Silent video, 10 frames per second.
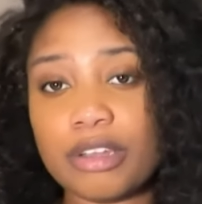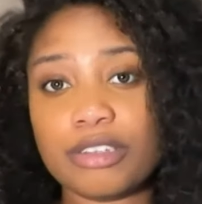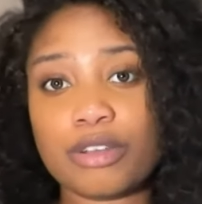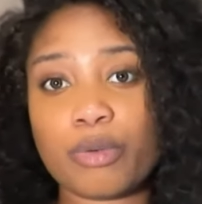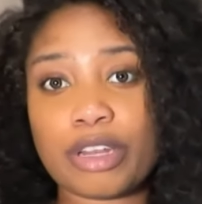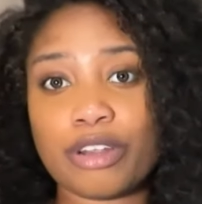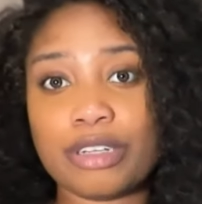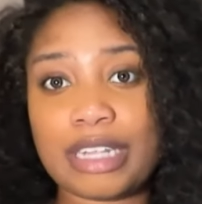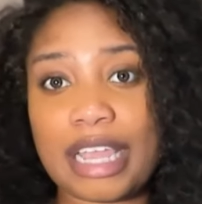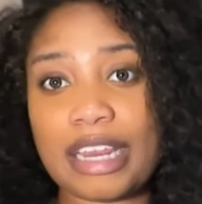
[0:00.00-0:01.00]
So when you're
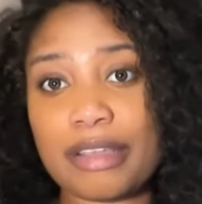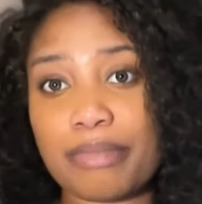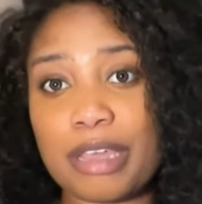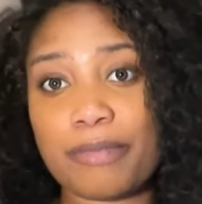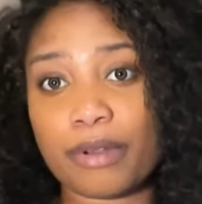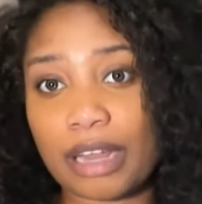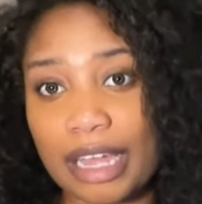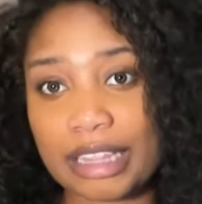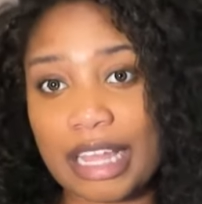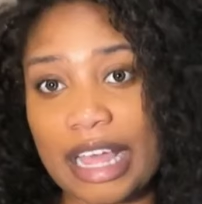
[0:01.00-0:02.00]
dating people
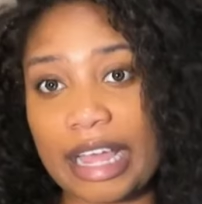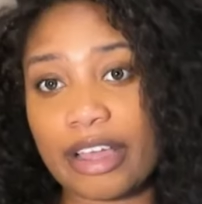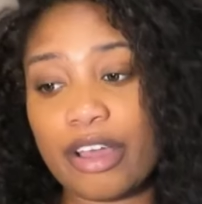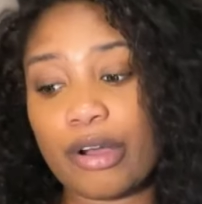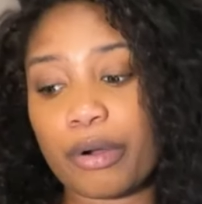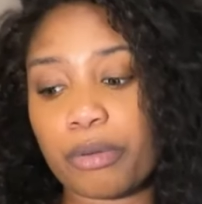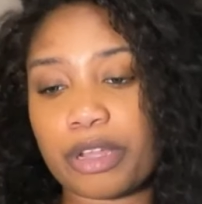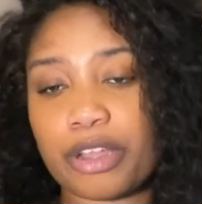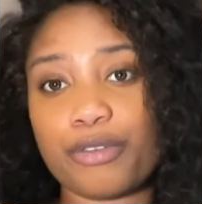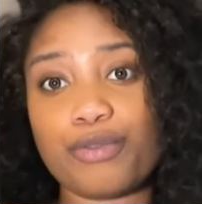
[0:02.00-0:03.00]
like that, or when
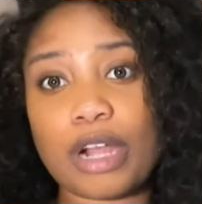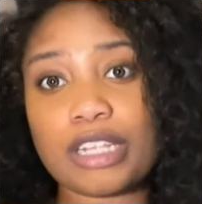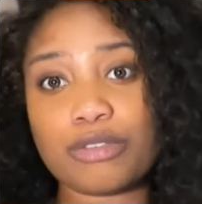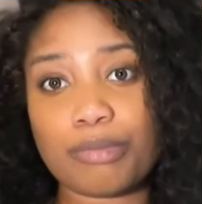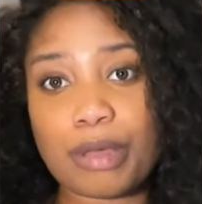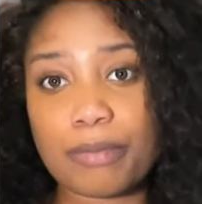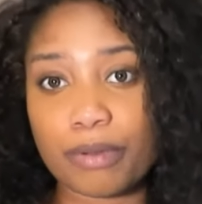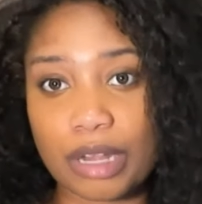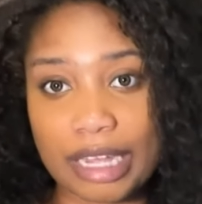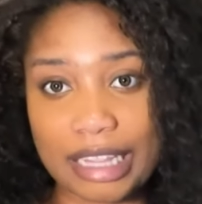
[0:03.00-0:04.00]
you're friends with people
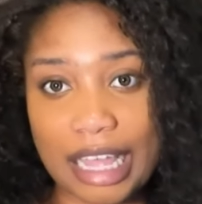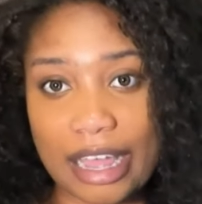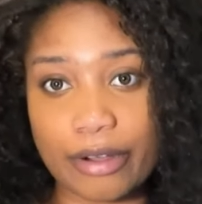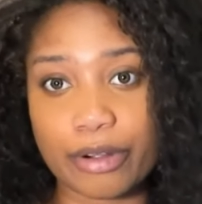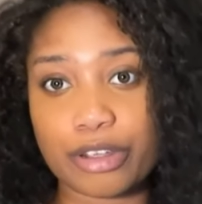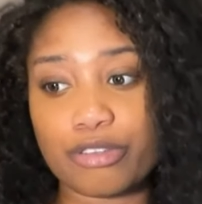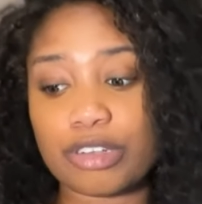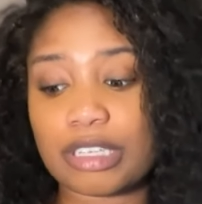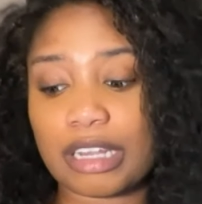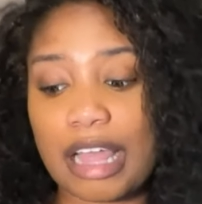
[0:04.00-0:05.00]
like that, or you
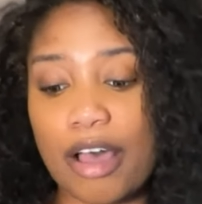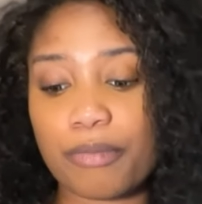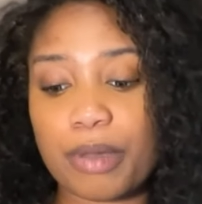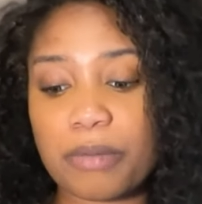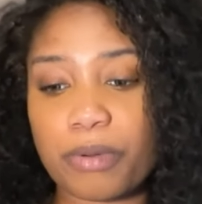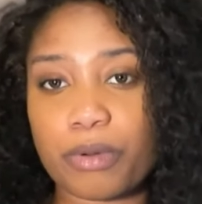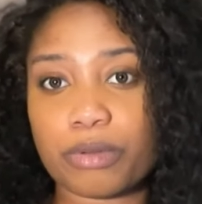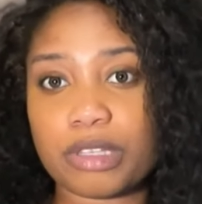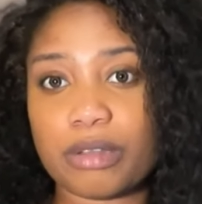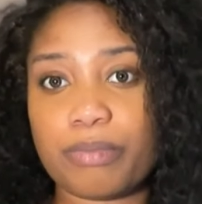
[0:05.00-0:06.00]
just allow people
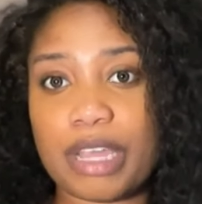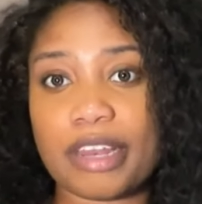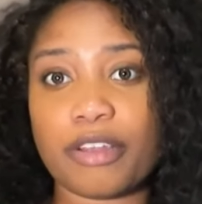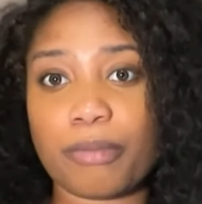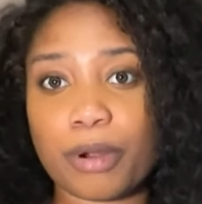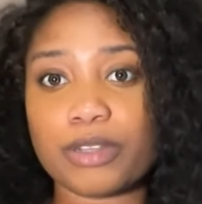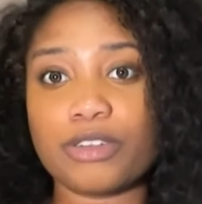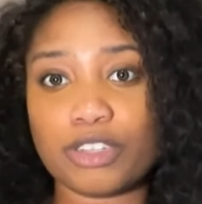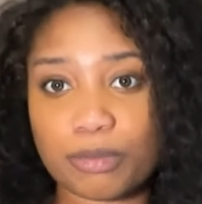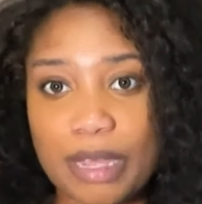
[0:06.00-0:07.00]
to be in your
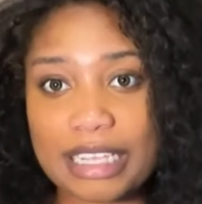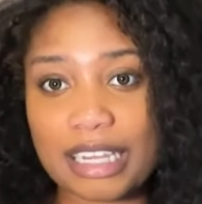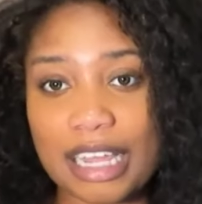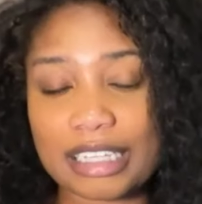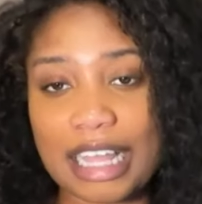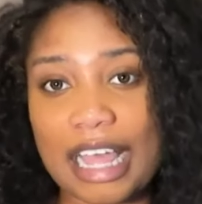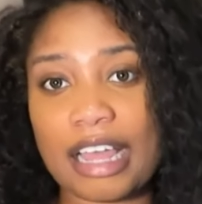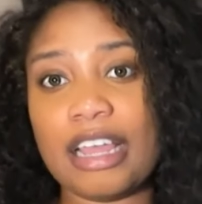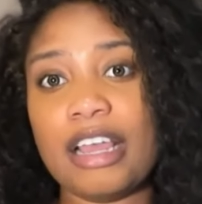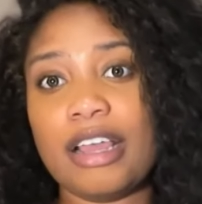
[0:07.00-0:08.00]
personal space like that,
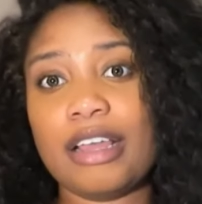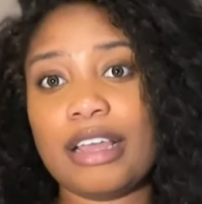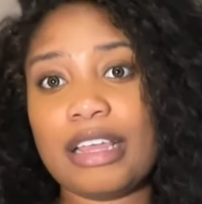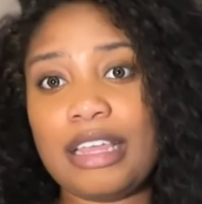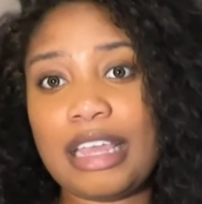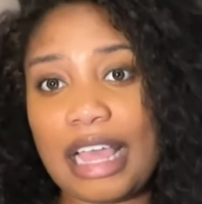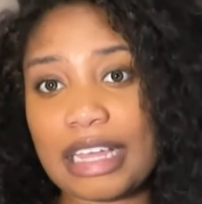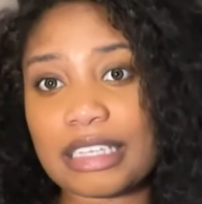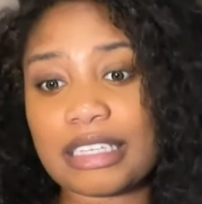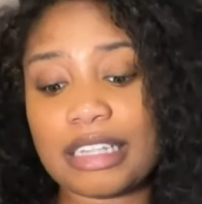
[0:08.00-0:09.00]

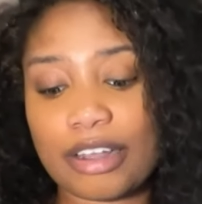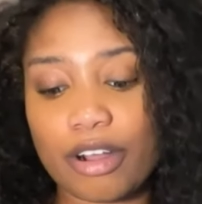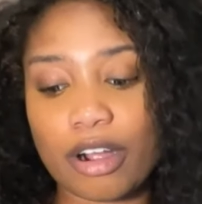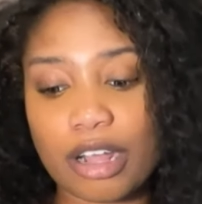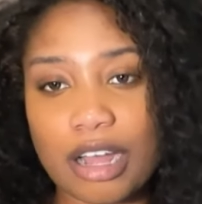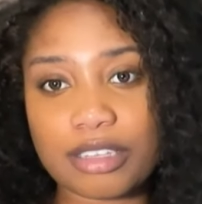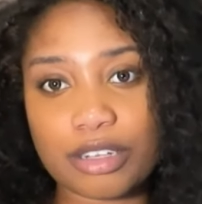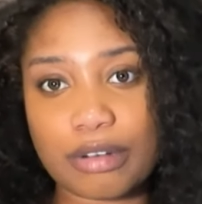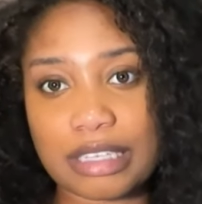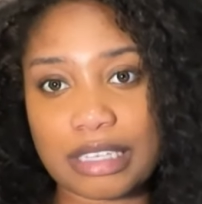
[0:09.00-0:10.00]
yes, there are
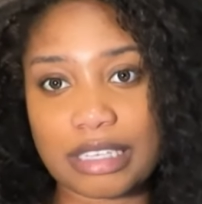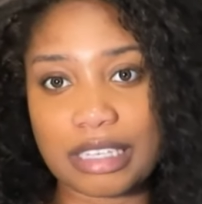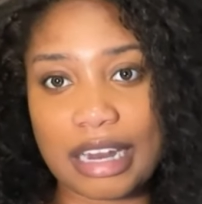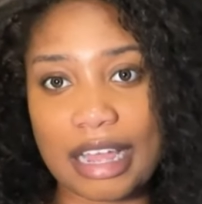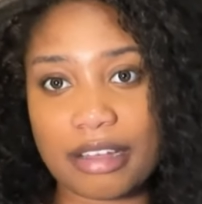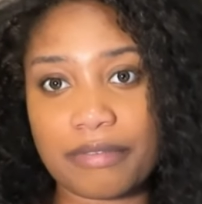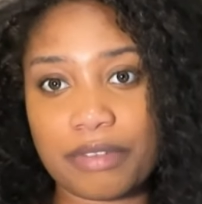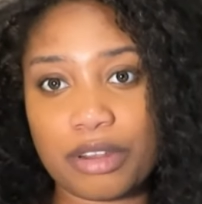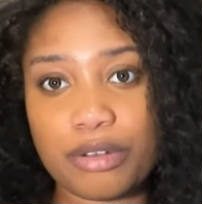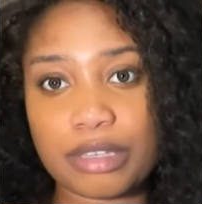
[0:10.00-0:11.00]
consequences to that of
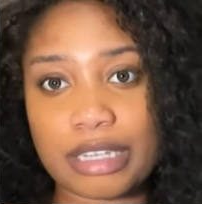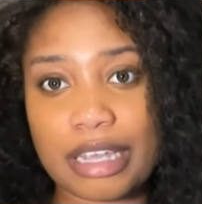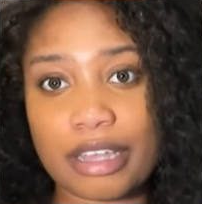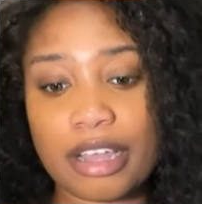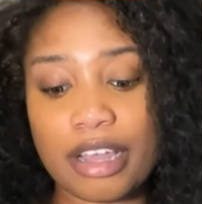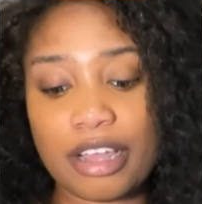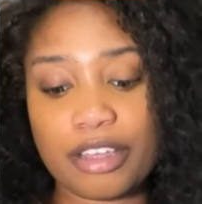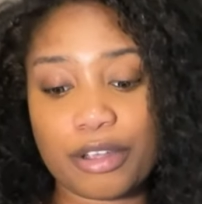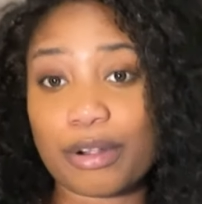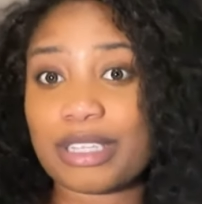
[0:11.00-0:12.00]
losing
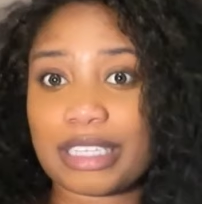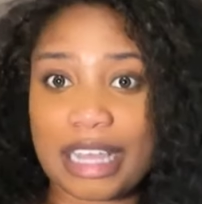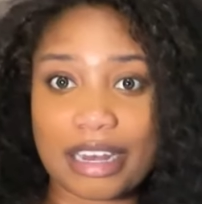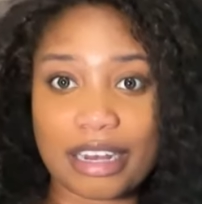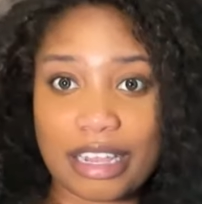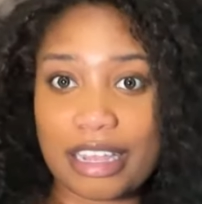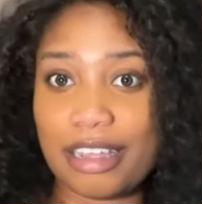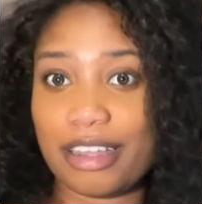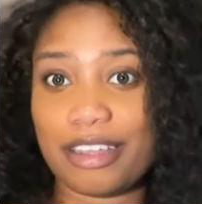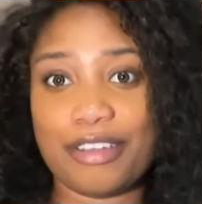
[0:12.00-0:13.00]
your
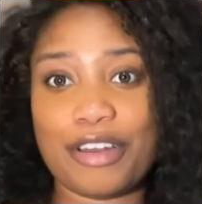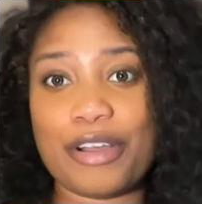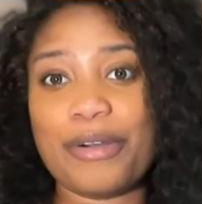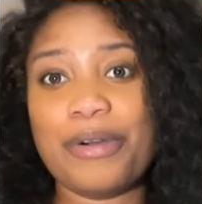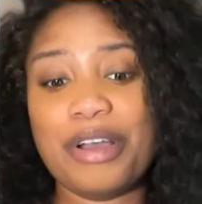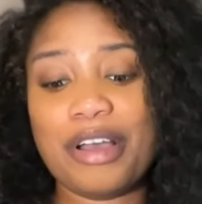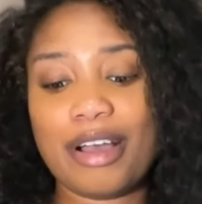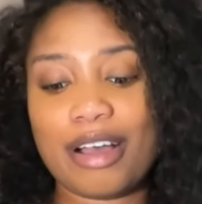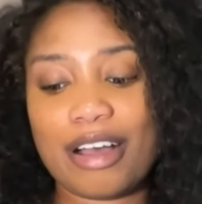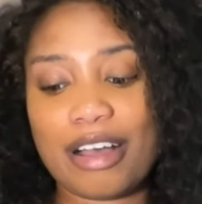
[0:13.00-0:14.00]
sanity, you know,
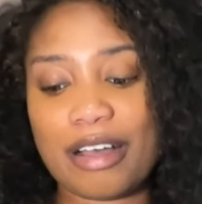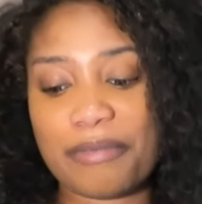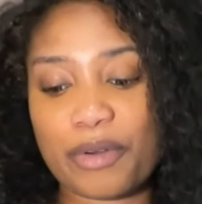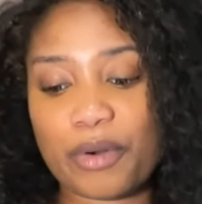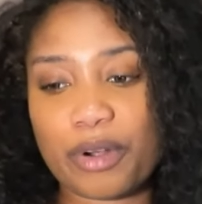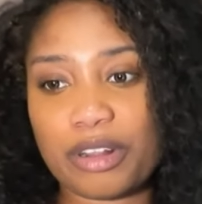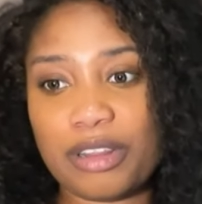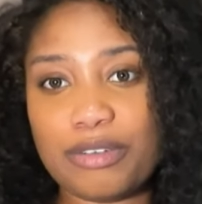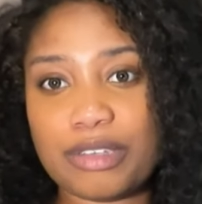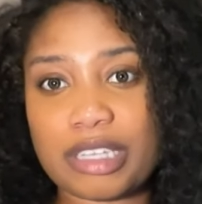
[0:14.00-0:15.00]
or
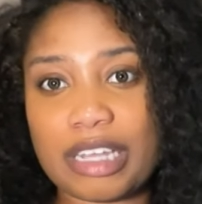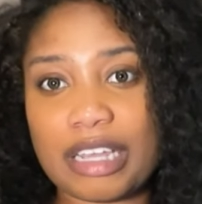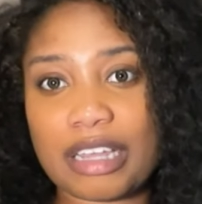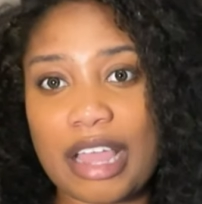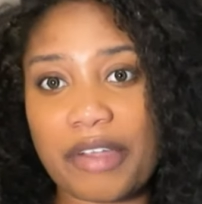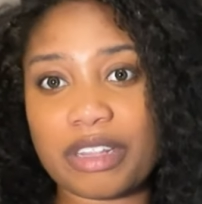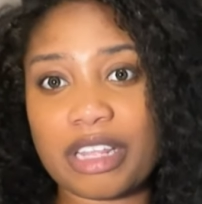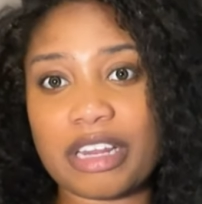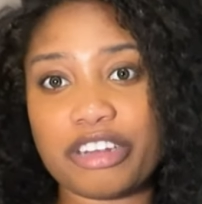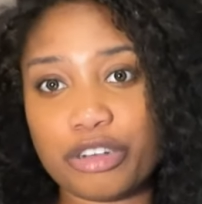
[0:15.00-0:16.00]
losing
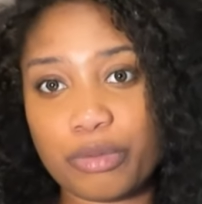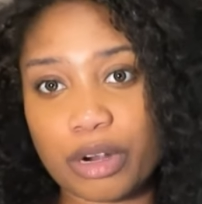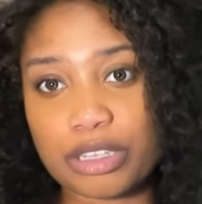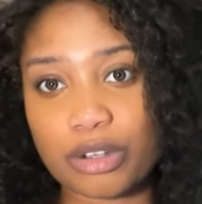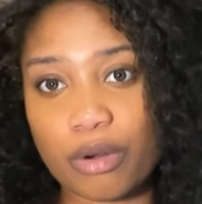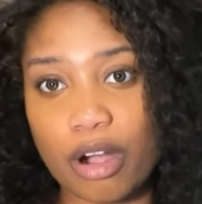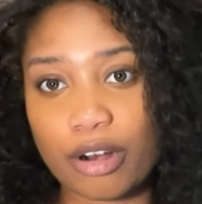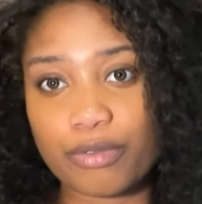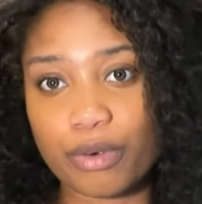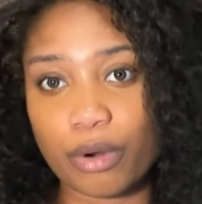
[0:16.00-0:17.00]
everything that you worked so
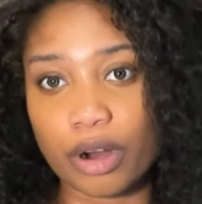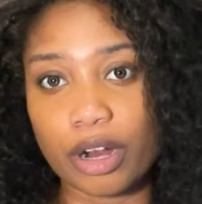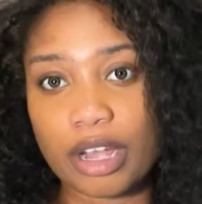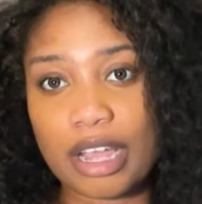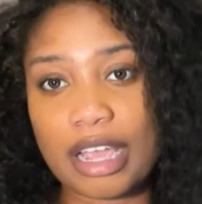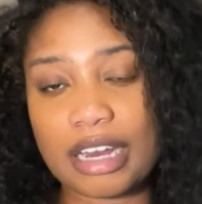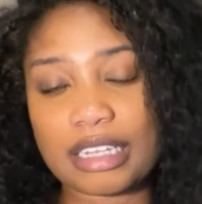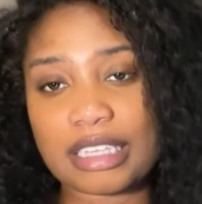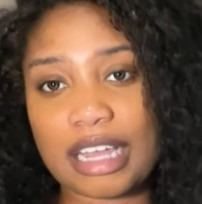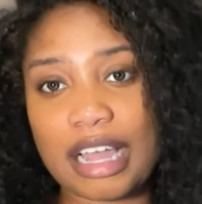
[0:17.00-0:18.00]
hard for. And
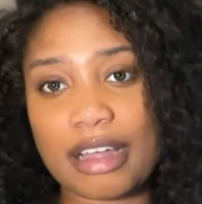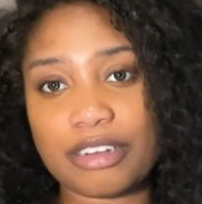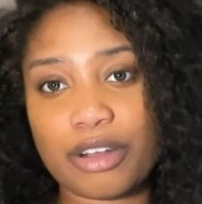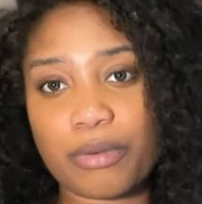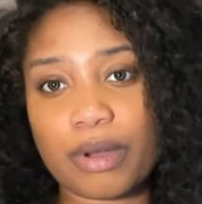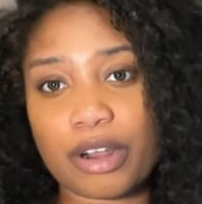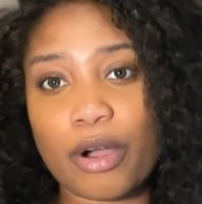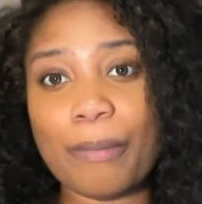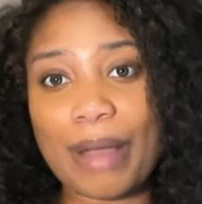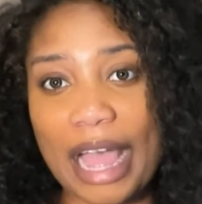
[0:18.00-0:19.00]
it's like, I don't want to
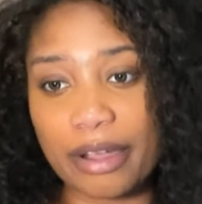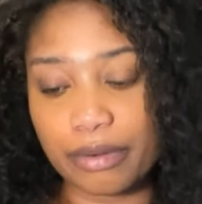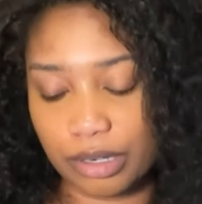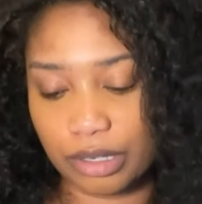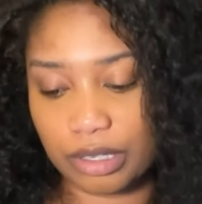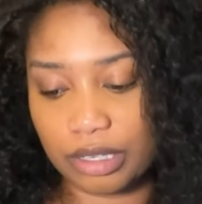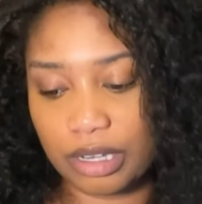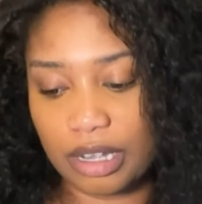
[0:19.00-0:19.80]
go backwards.